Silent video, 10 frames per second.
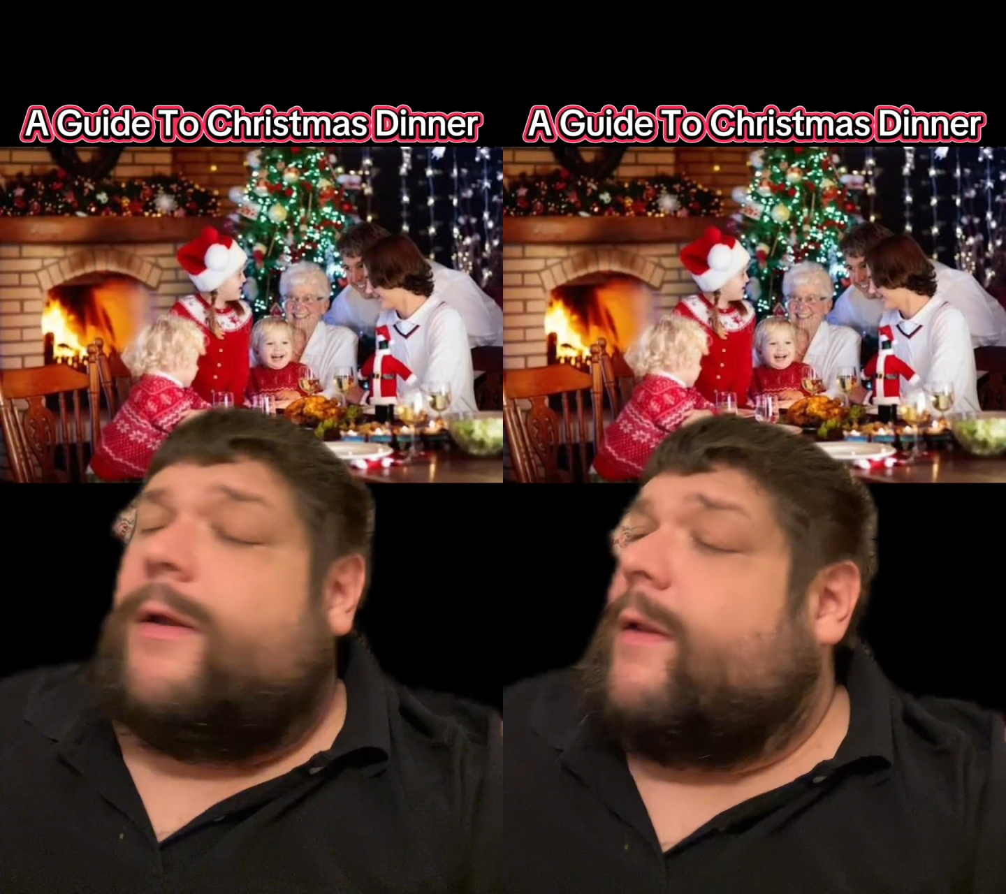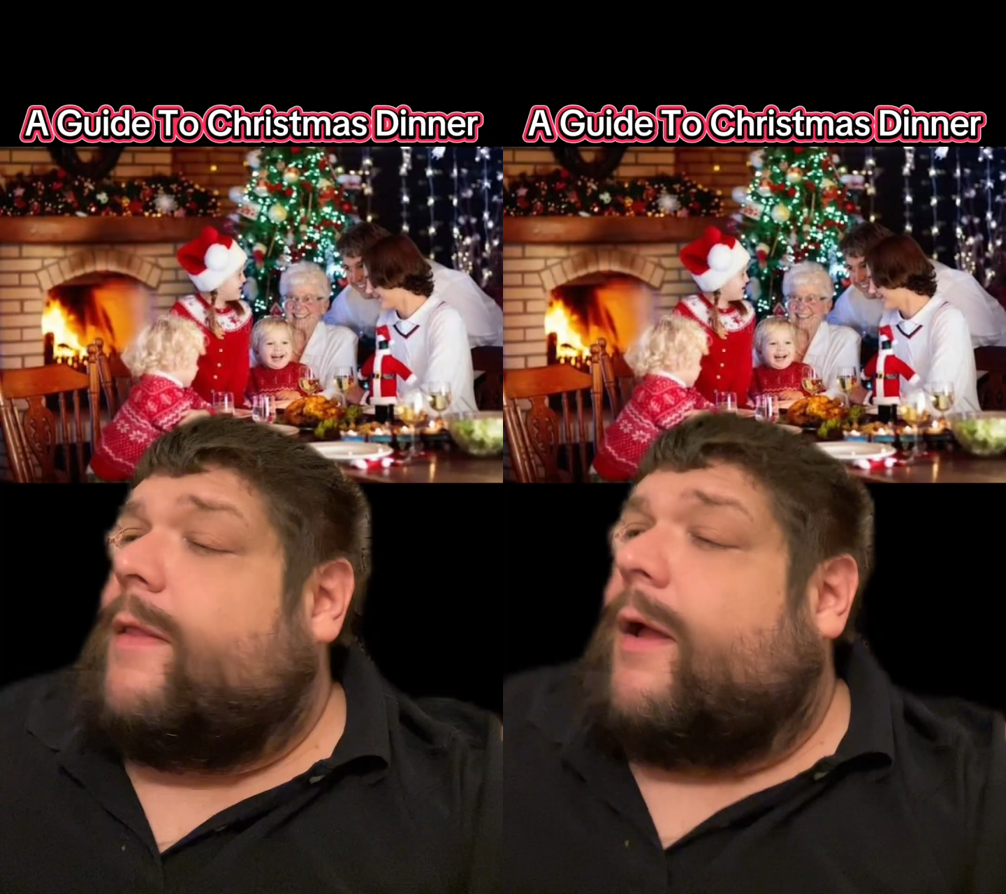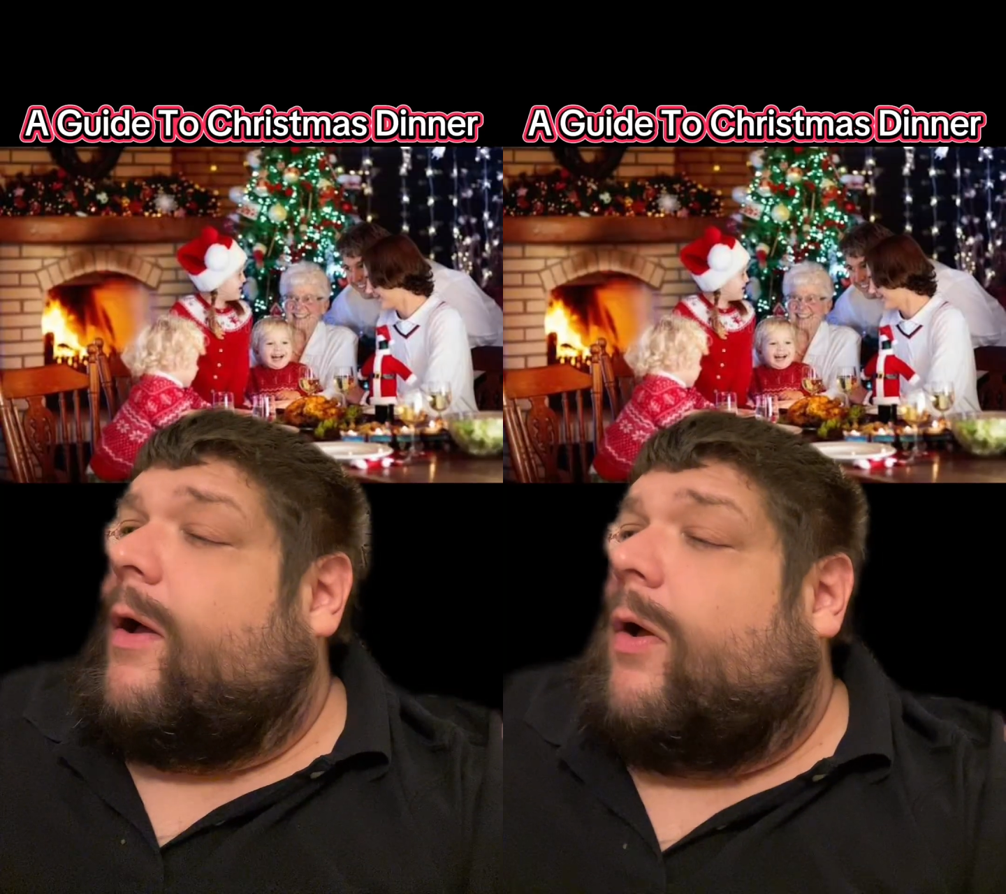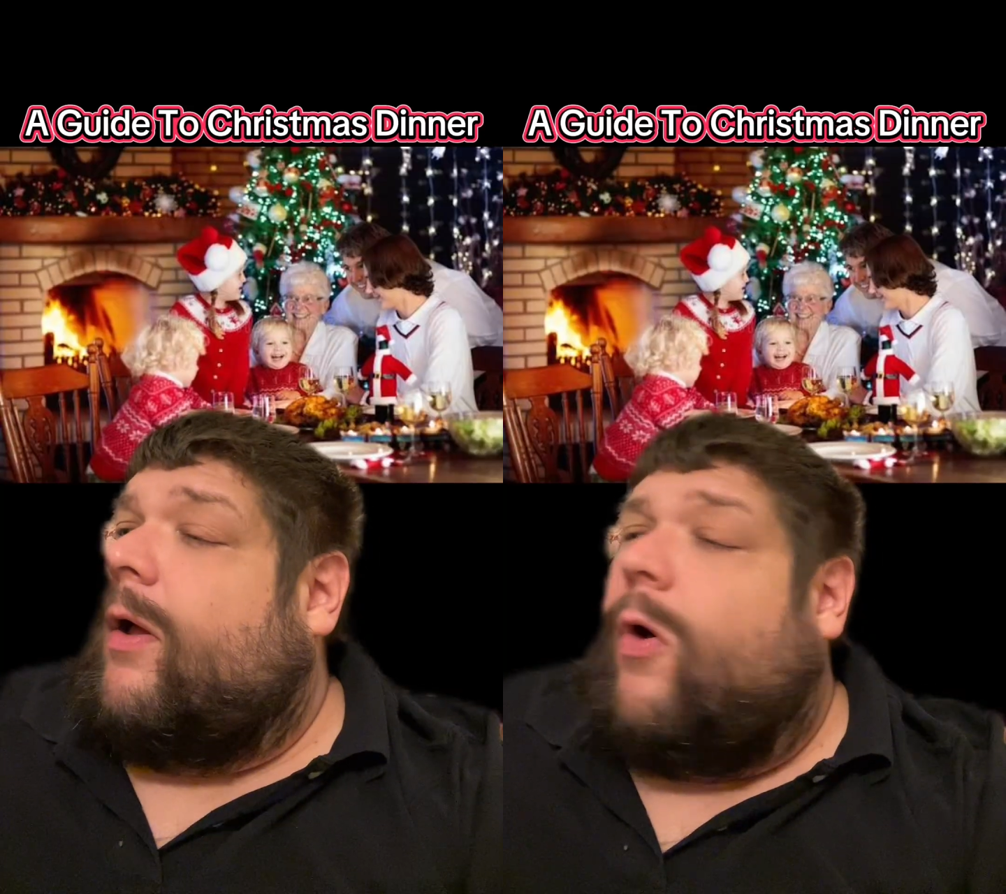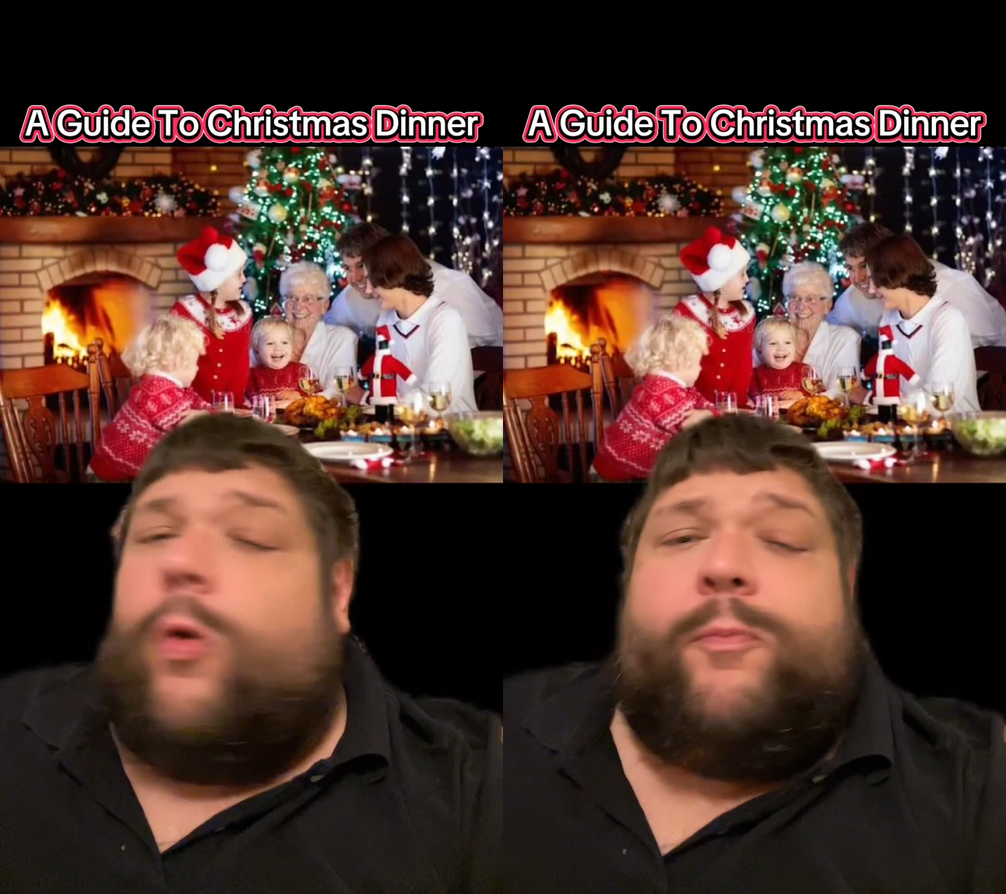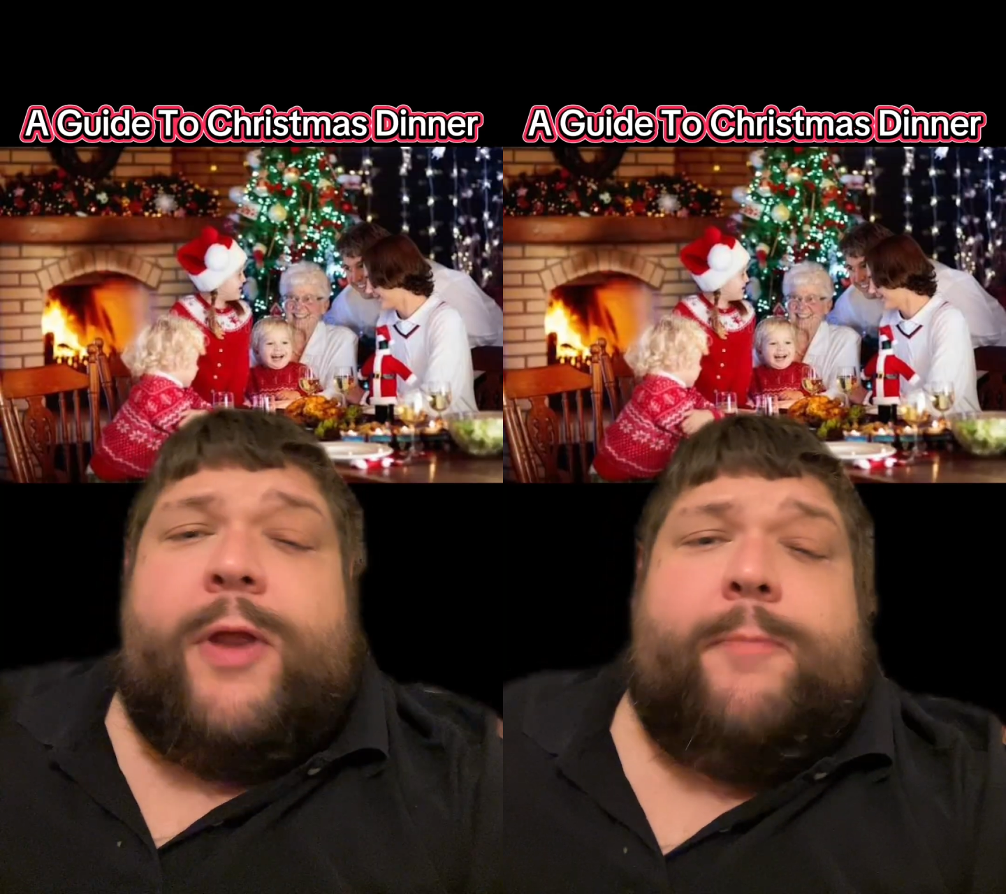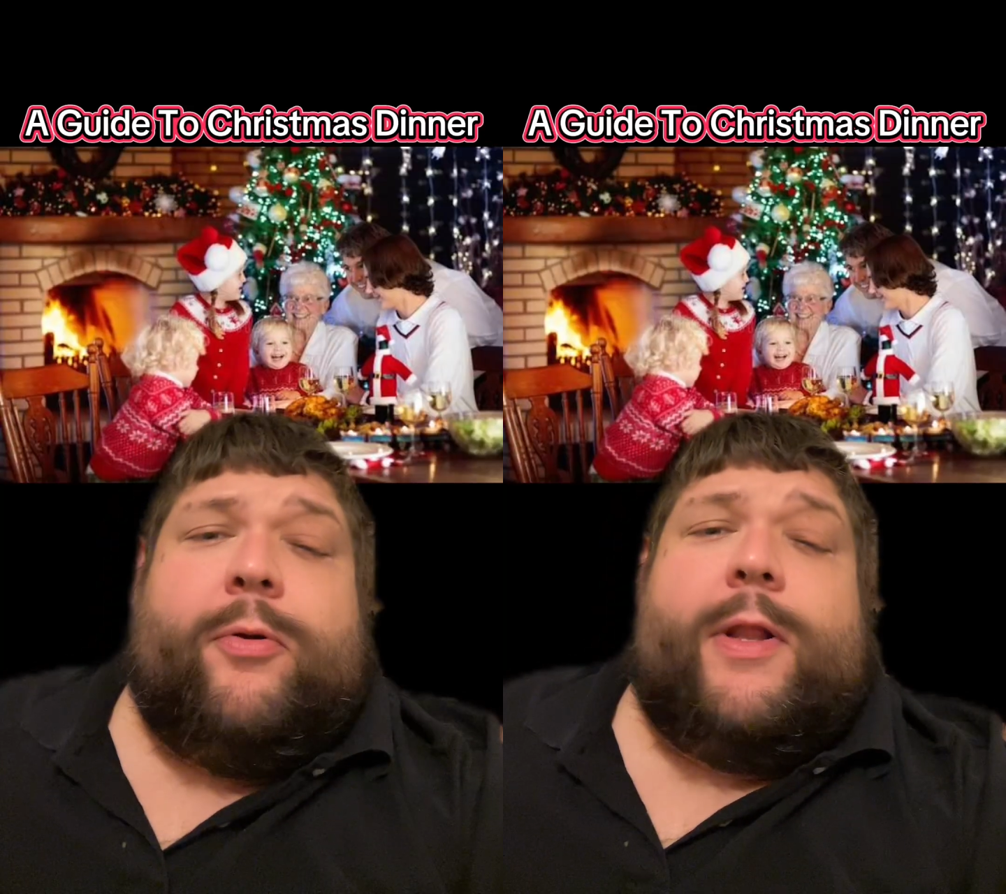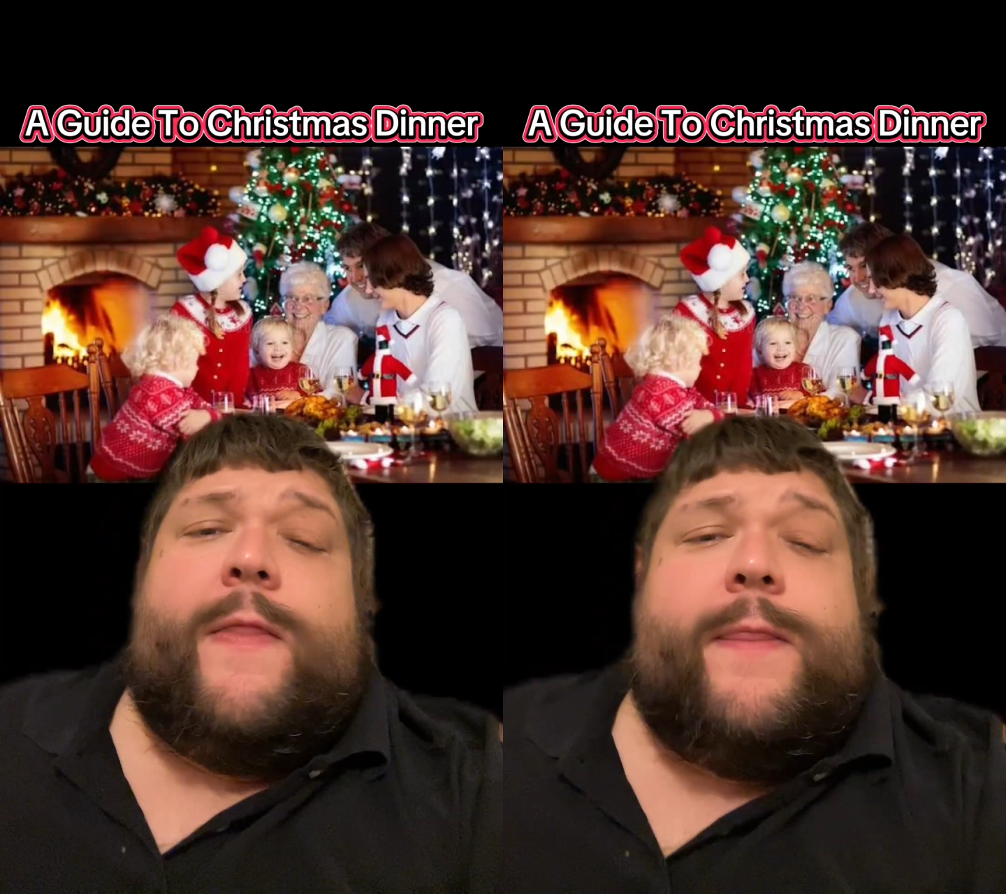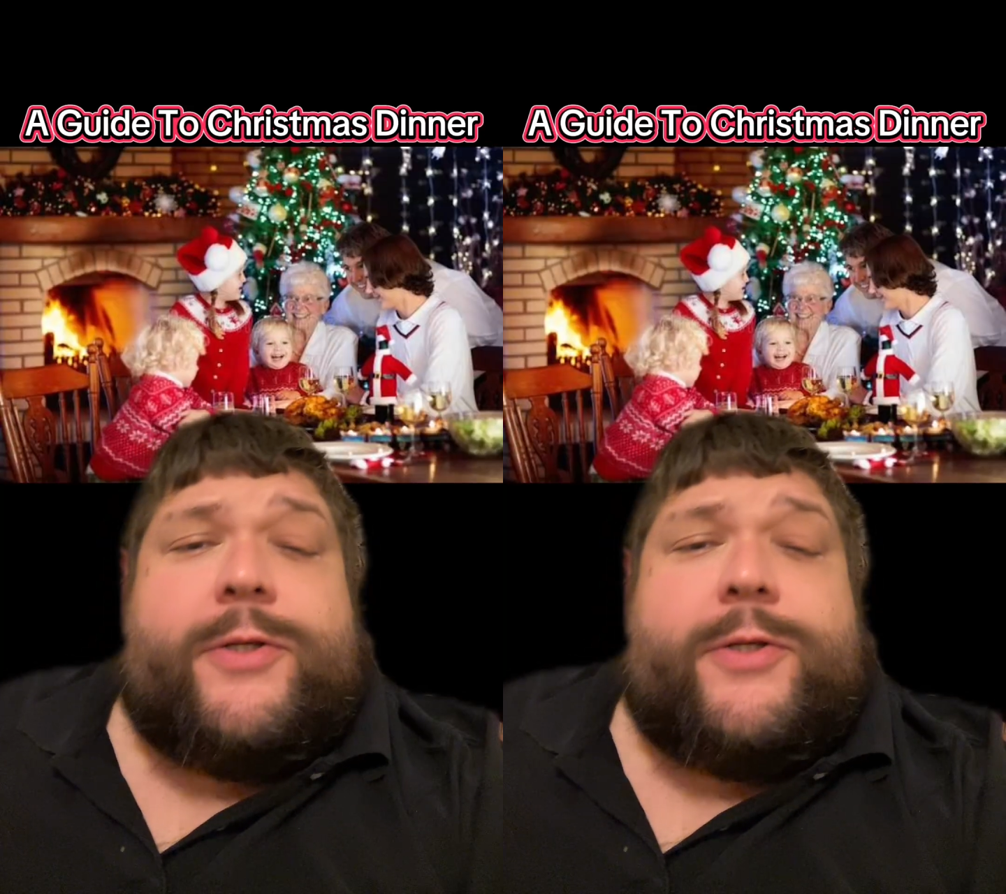the old people, and the